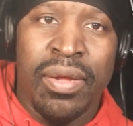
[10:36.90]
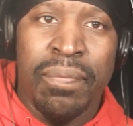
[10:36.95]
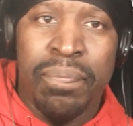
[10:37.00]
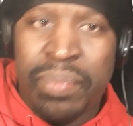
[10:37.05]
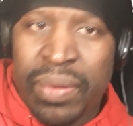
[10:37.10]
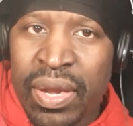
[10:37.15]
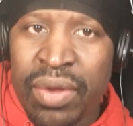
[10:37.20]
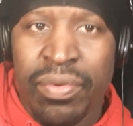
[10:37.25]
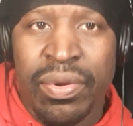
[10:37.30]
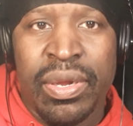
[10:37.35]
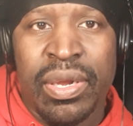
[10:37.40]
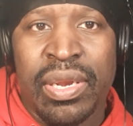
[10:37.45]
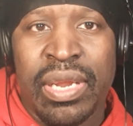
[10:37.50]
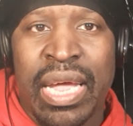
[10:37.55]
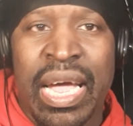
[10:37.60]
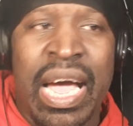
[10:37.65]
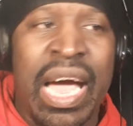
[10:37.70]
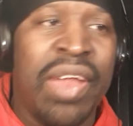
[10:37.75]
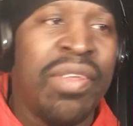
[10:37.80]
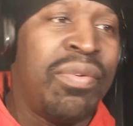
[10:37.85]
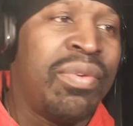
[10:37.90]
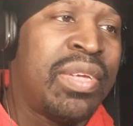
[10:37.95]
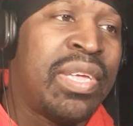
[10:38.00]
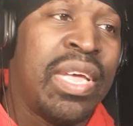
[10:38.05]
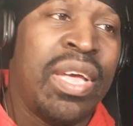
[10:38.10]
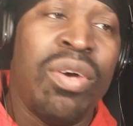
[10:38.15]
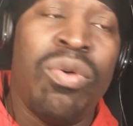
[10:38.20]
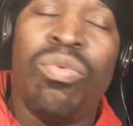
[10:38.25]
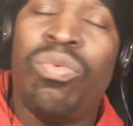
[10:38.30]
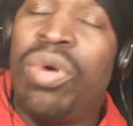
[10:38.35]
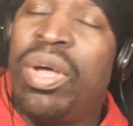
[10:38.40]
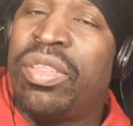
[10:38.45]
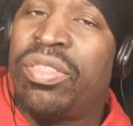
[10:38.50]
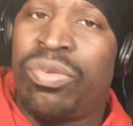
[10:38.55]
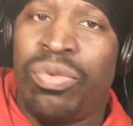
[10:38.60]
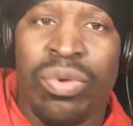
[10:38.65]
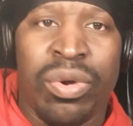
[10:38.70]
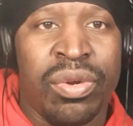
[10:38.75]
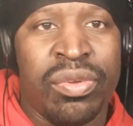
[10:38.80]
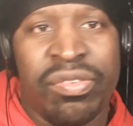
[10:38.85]
Period. I don't care what
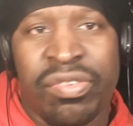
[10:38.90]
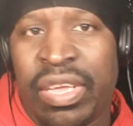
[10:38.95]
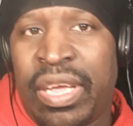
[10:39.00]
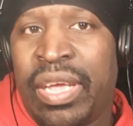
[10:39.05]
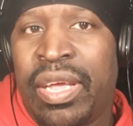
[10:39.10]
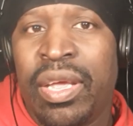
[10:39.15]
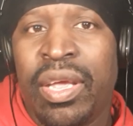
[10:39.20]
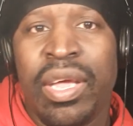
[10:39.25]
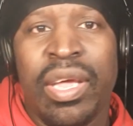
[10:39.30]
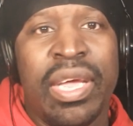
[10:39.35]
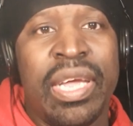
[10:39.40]
Twork say.